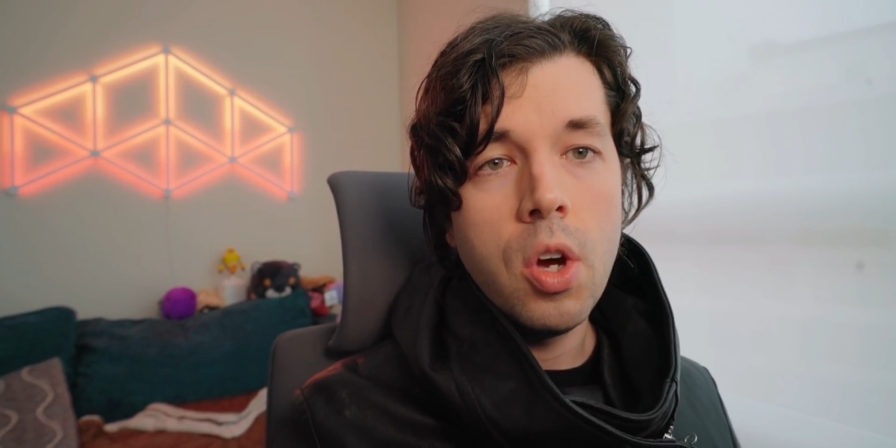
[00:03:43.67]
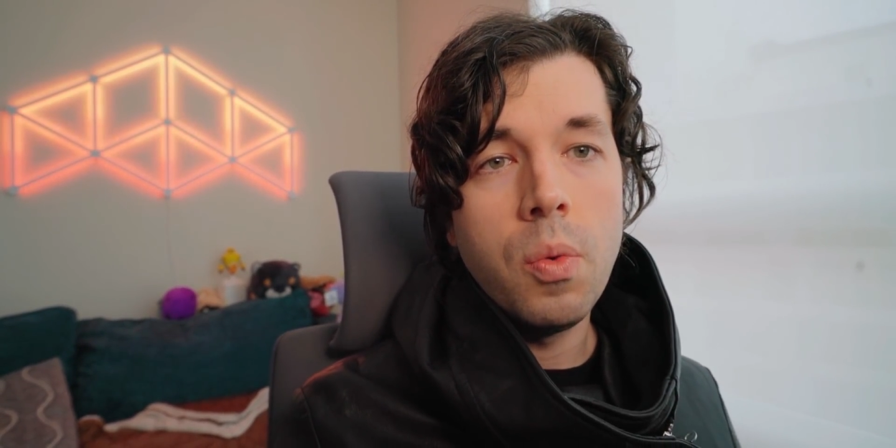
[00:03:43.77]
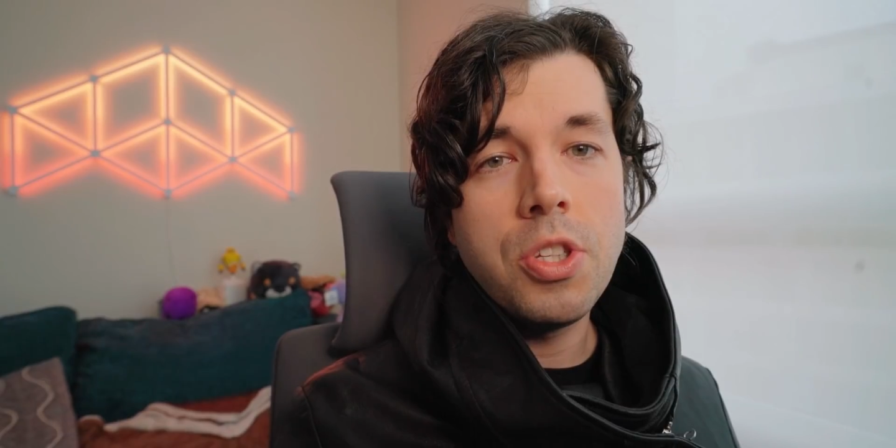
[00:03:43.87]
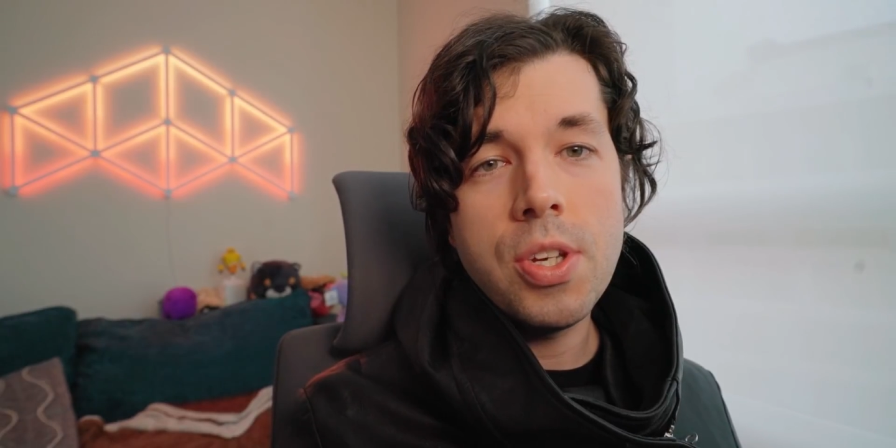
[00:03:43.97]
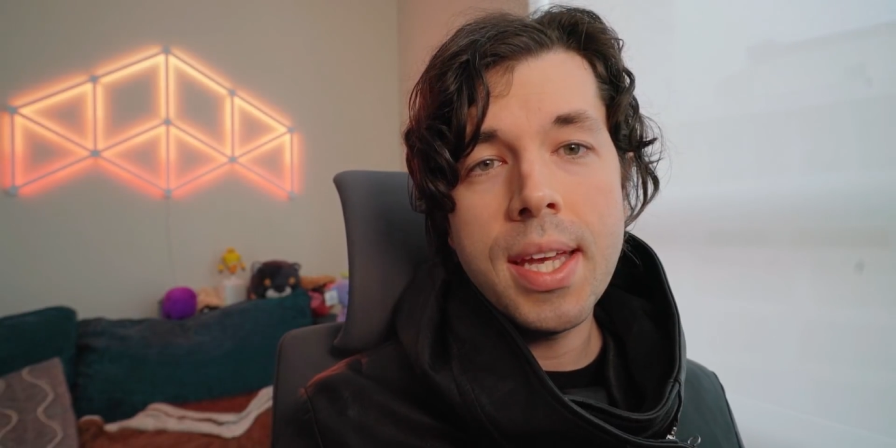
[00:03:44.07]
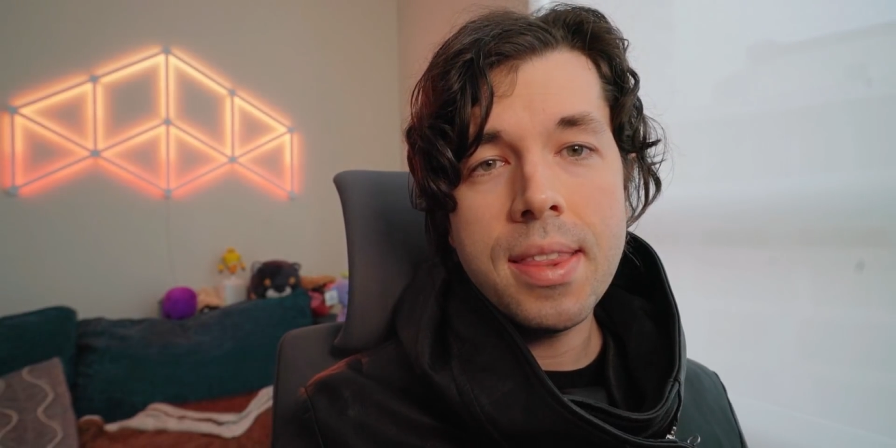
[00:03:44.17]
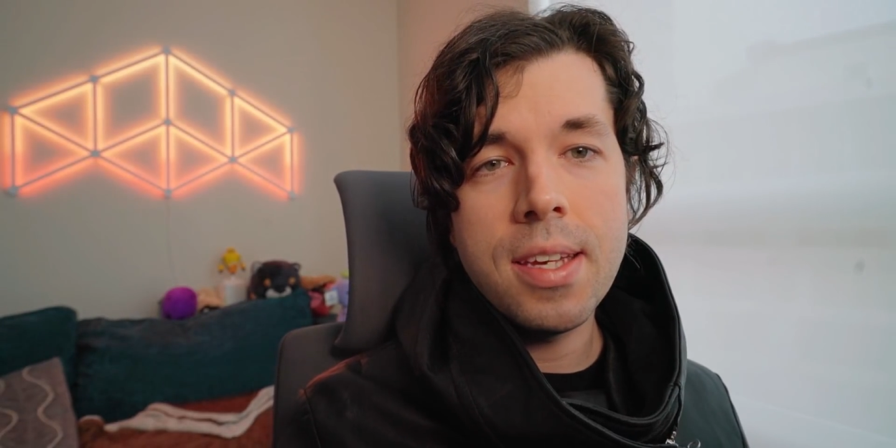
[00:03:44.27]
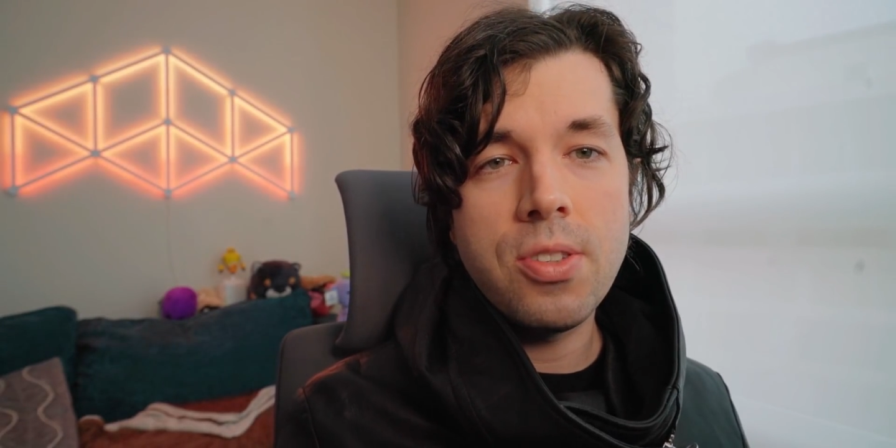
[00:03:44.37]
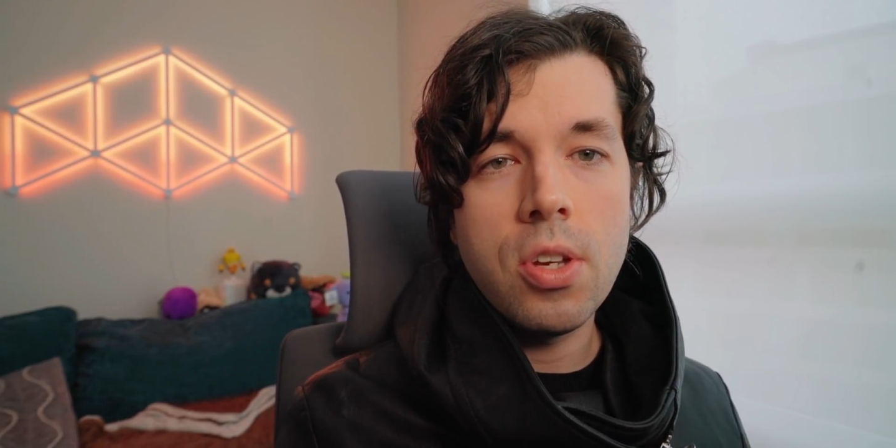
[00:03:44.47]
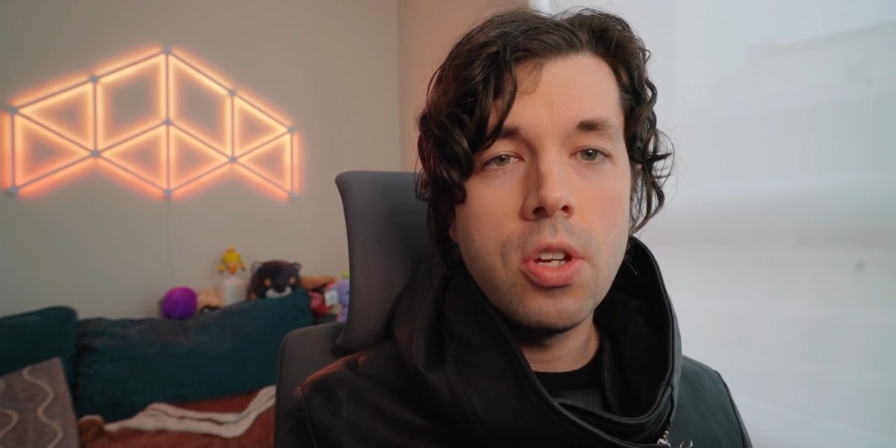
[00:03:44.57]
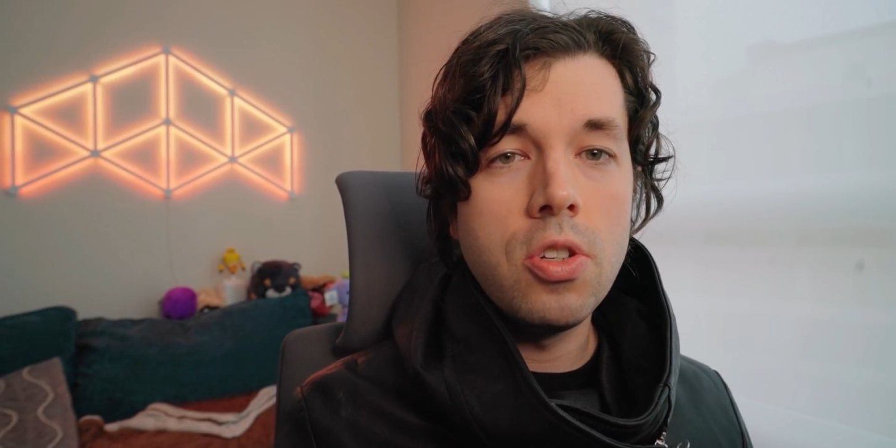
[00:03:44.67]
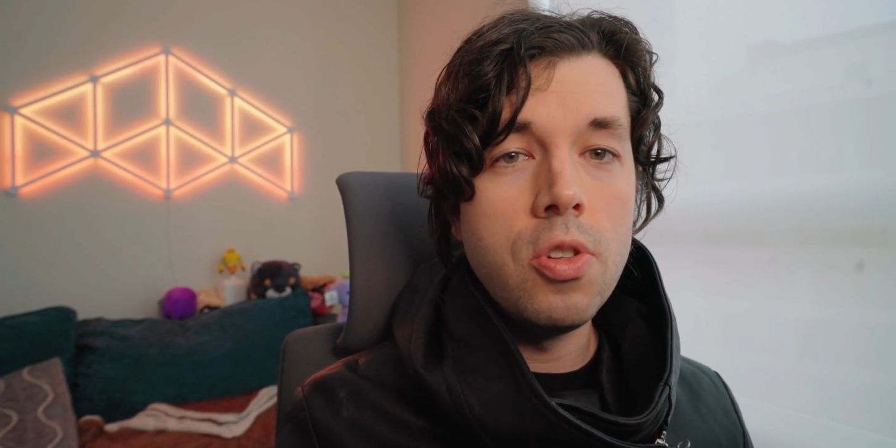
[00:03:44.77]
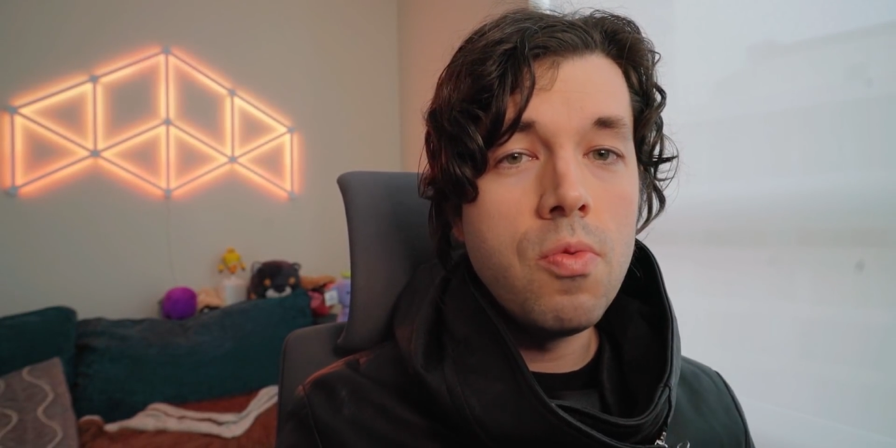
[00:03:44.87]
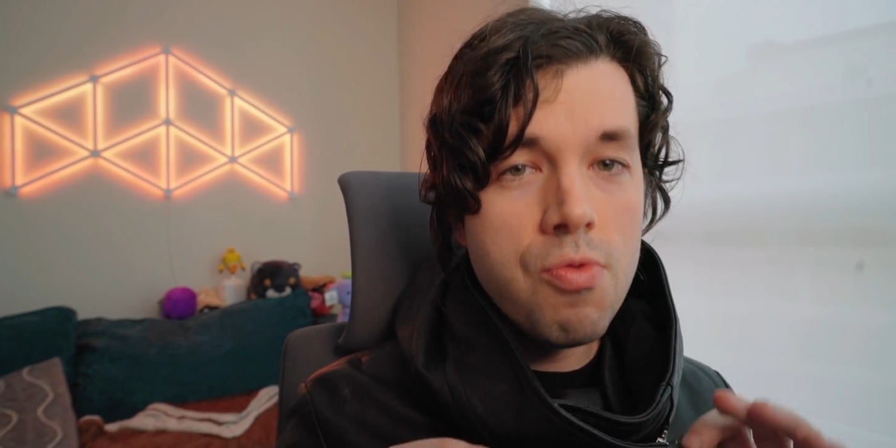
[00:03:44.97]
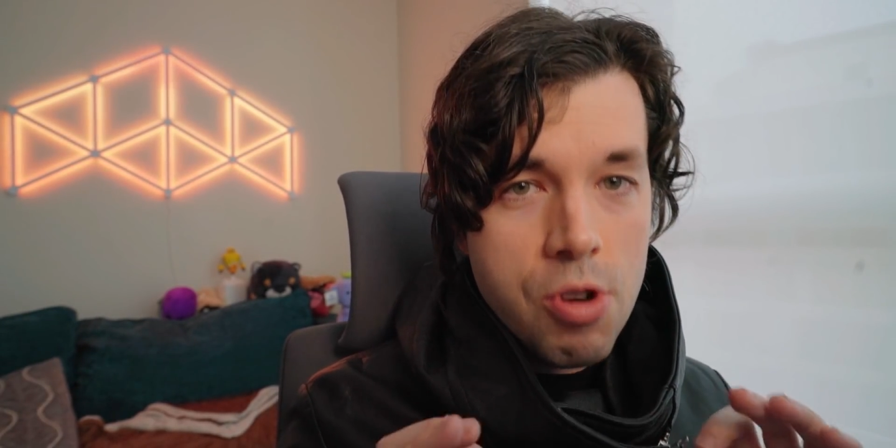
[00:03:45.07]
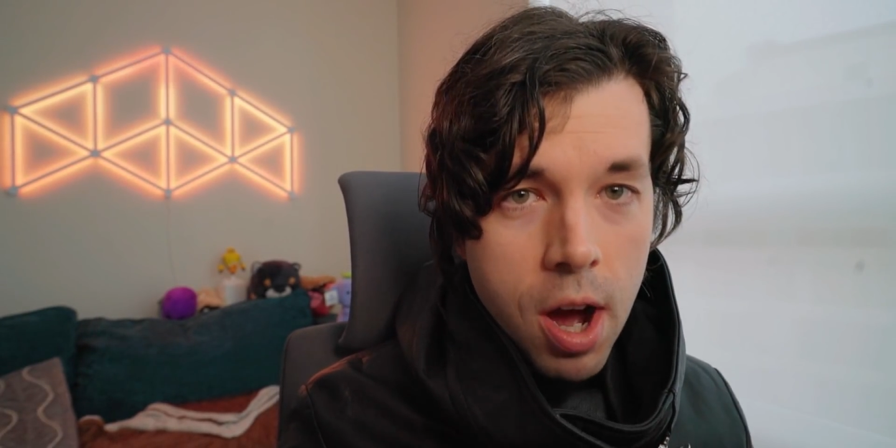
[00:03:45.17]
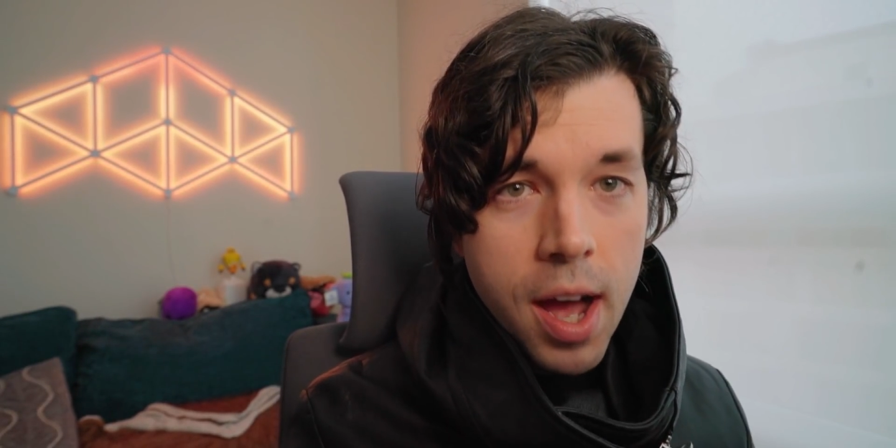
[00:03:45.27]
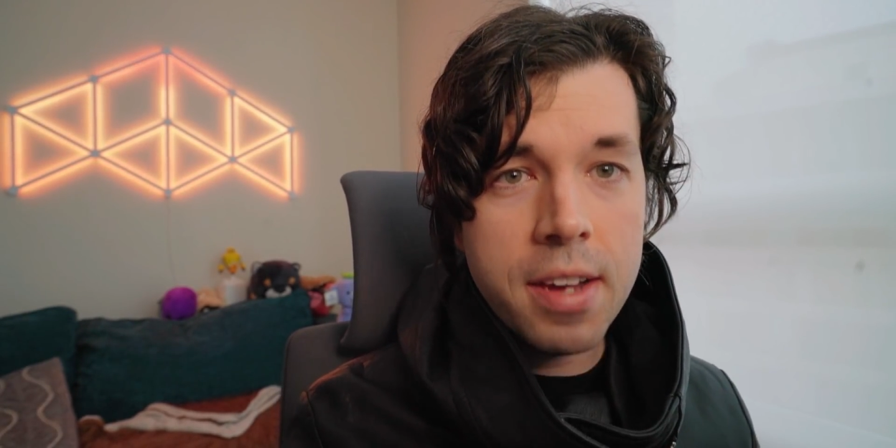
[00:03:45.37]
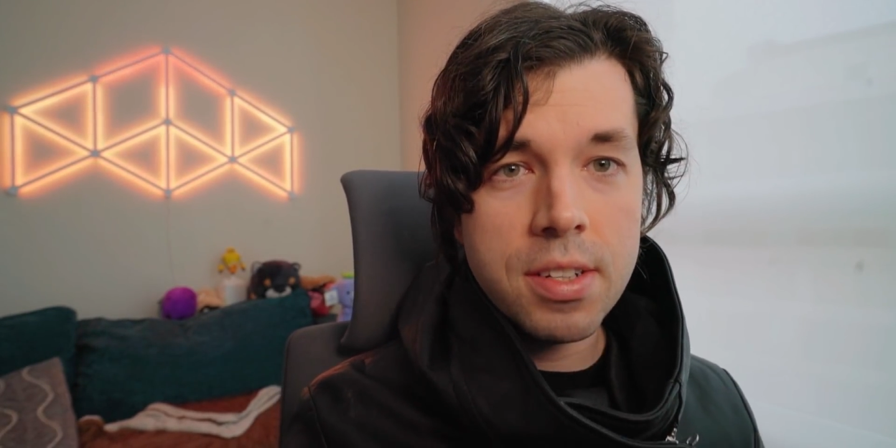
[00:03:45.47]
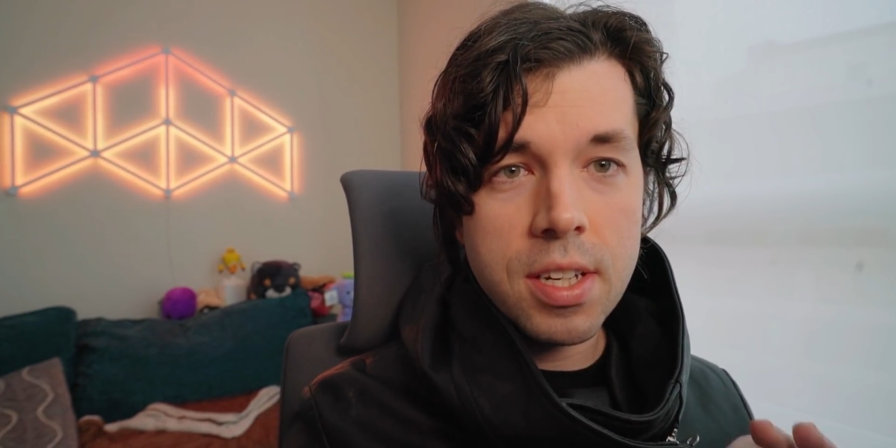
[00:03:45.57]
Once you get this, do not